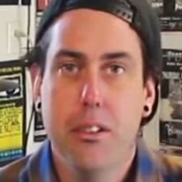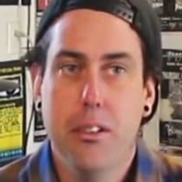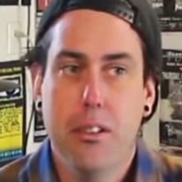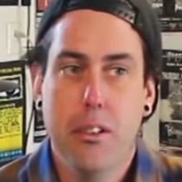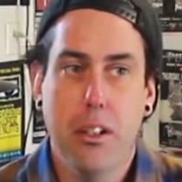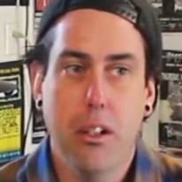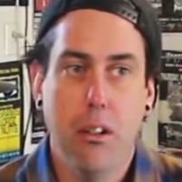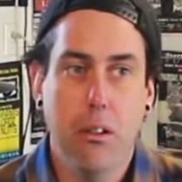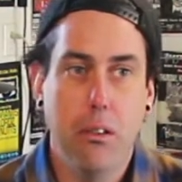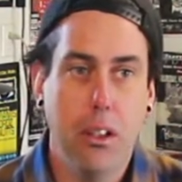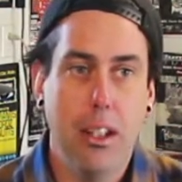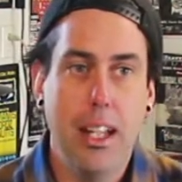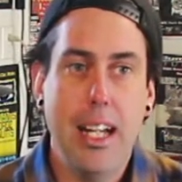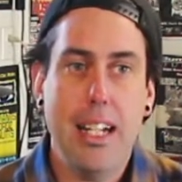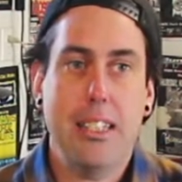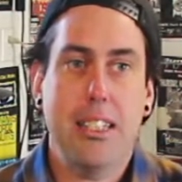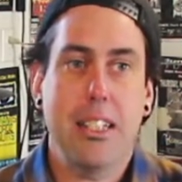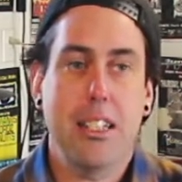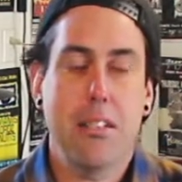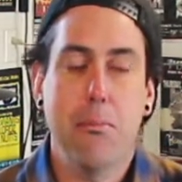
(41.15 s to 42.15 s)
the
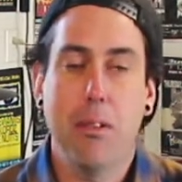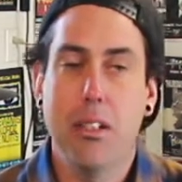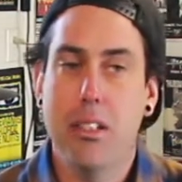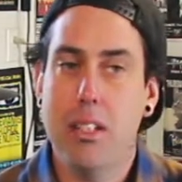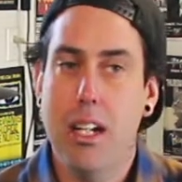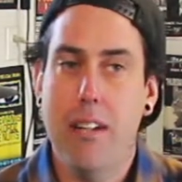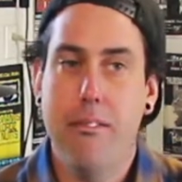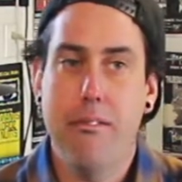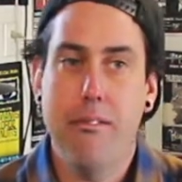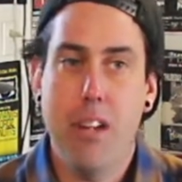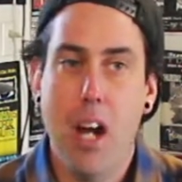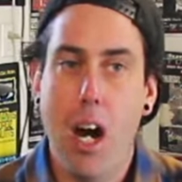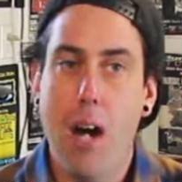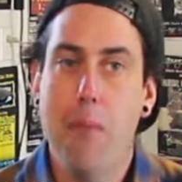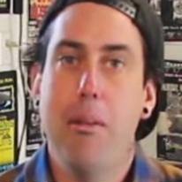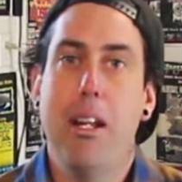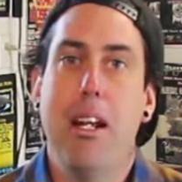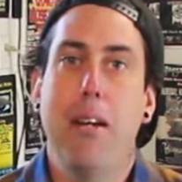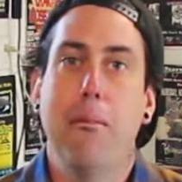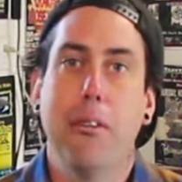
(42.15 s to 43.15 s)
last 6 months I have not
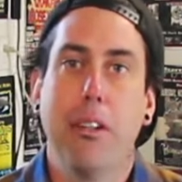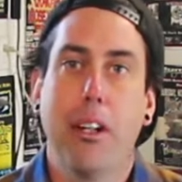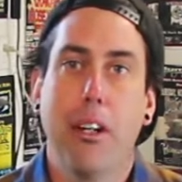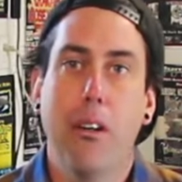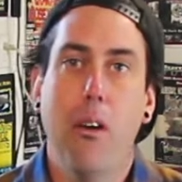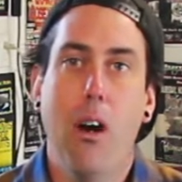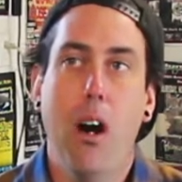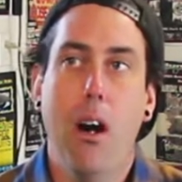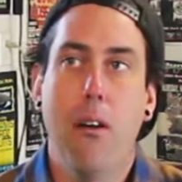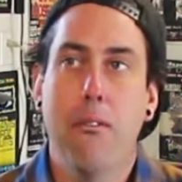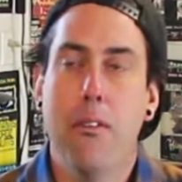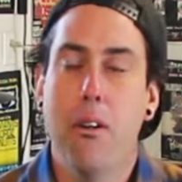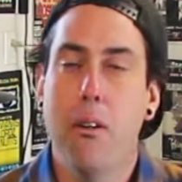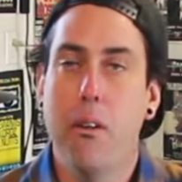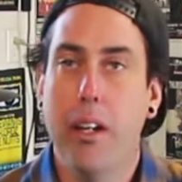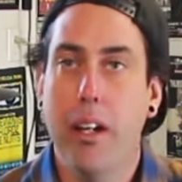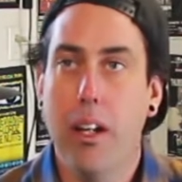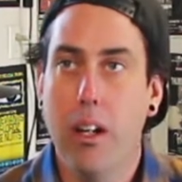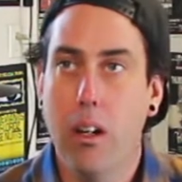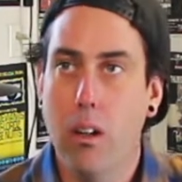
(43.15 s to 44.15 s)
been able to go
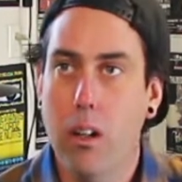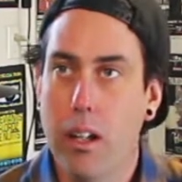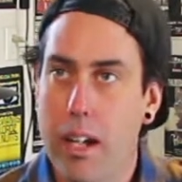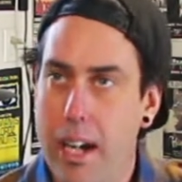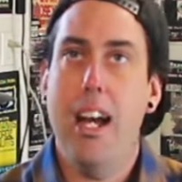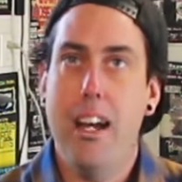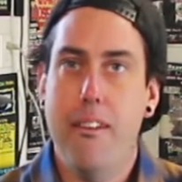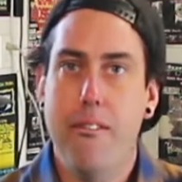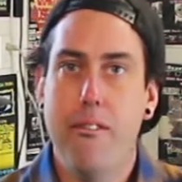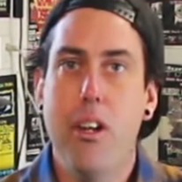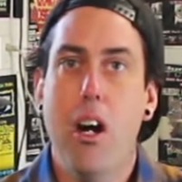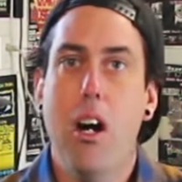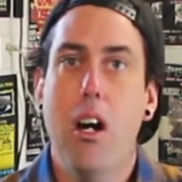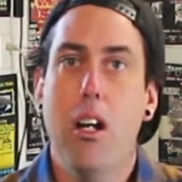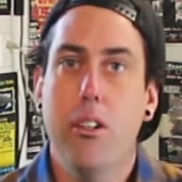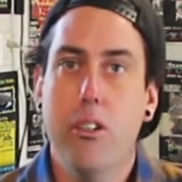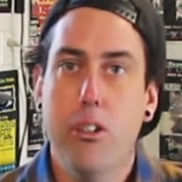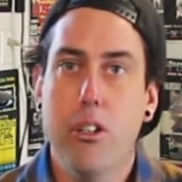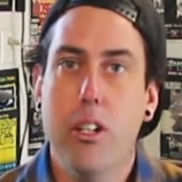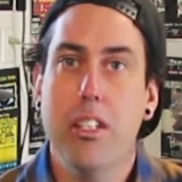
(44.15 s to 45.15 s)
off-roading at all, and I have
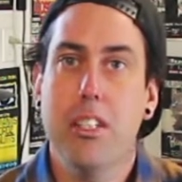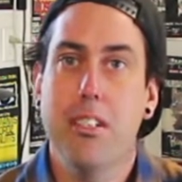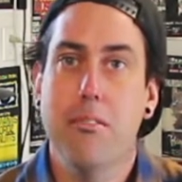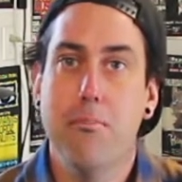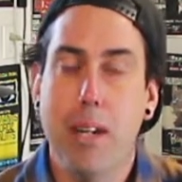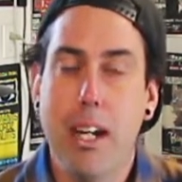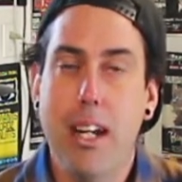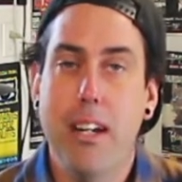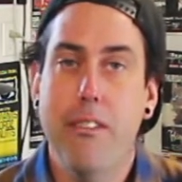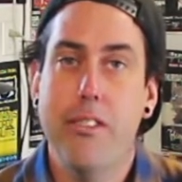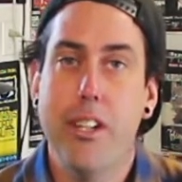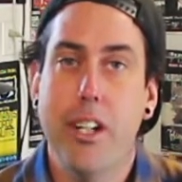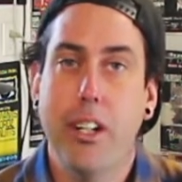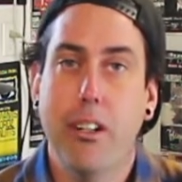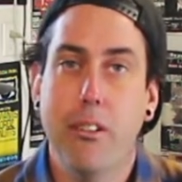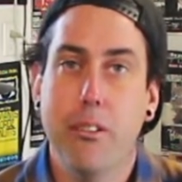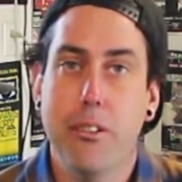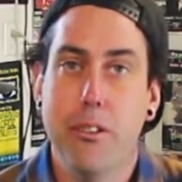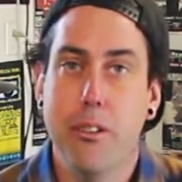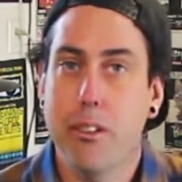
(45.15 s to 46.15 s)
not trusted my FJ
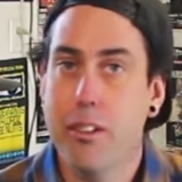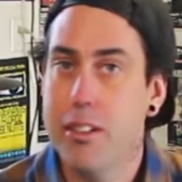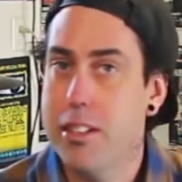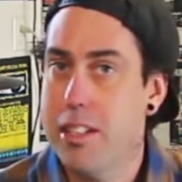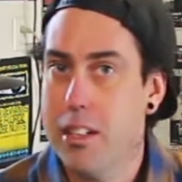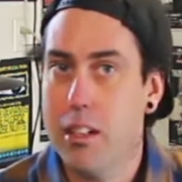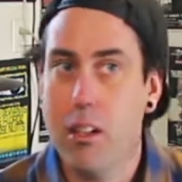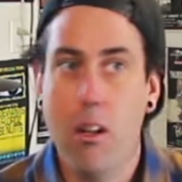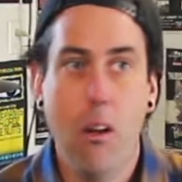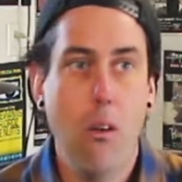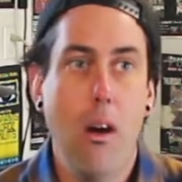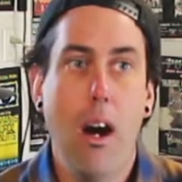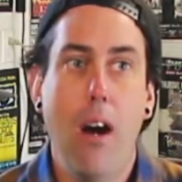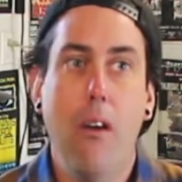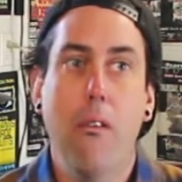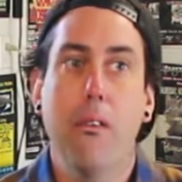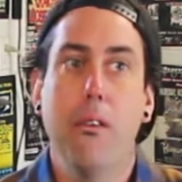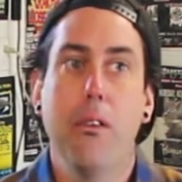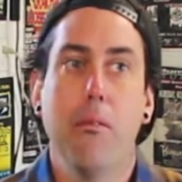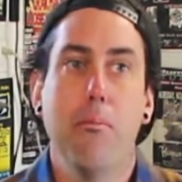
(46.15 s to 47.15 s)
Cruiser to go
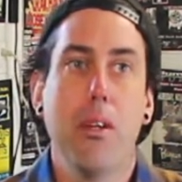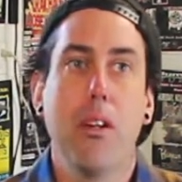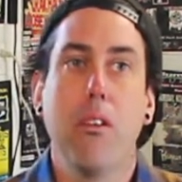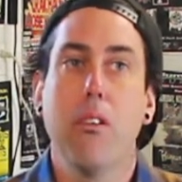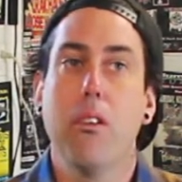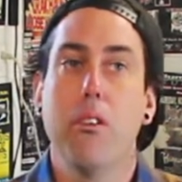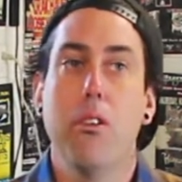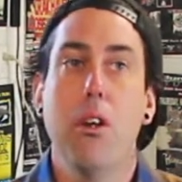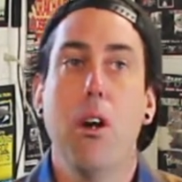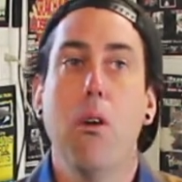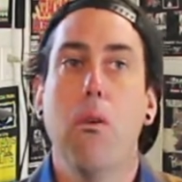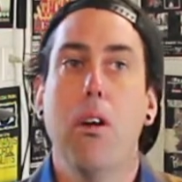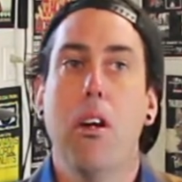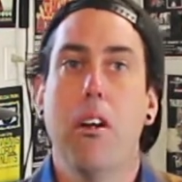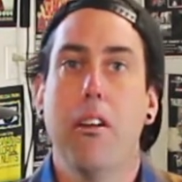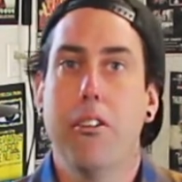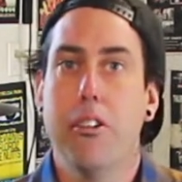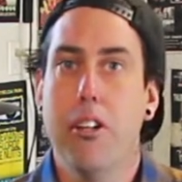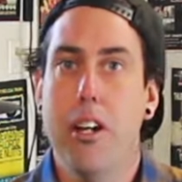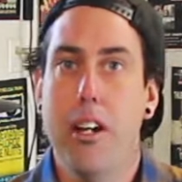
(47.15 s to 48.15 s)
out in the middle of nowhere
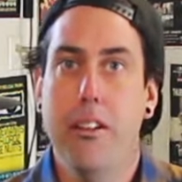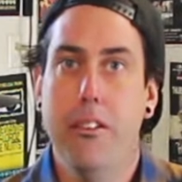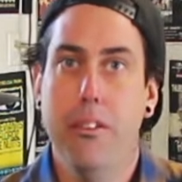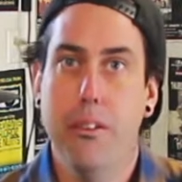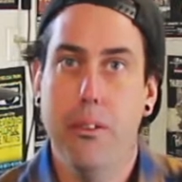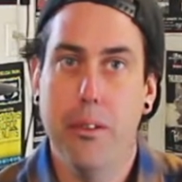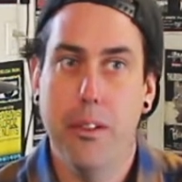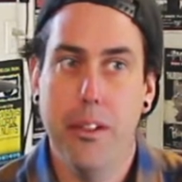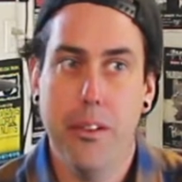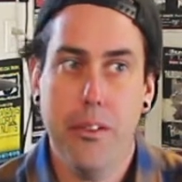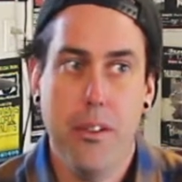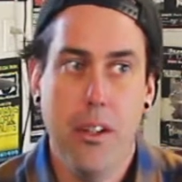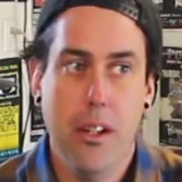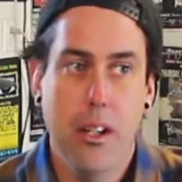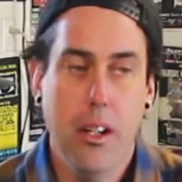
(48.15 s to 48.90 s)
to try and do this.